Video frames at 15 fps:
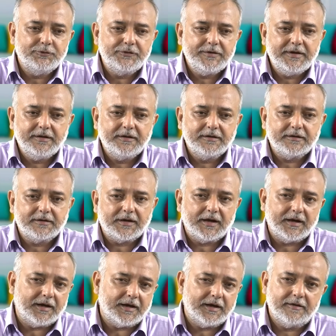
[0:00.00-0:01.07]
seen,
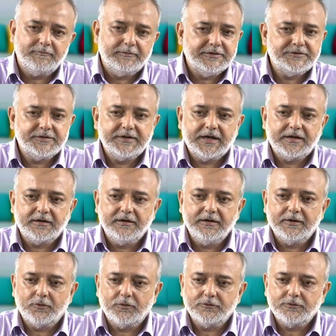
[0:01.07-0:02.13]
I, I have mentioned that
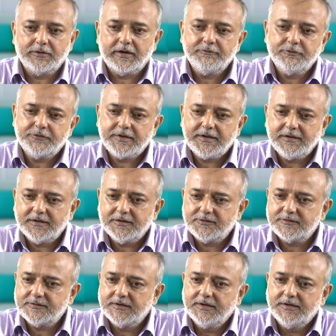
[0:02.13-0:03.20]
earlier also, have you seen
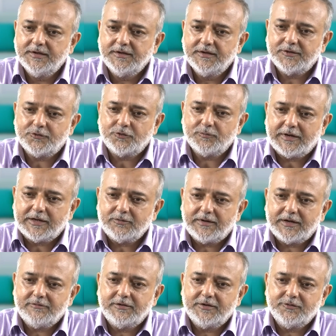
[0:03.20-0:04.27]
this Zomato
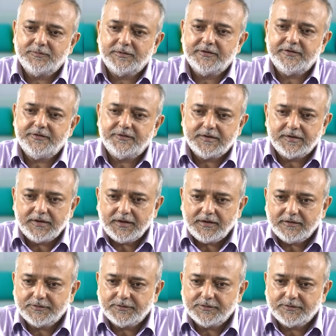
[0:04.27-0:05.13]
advertisement recently?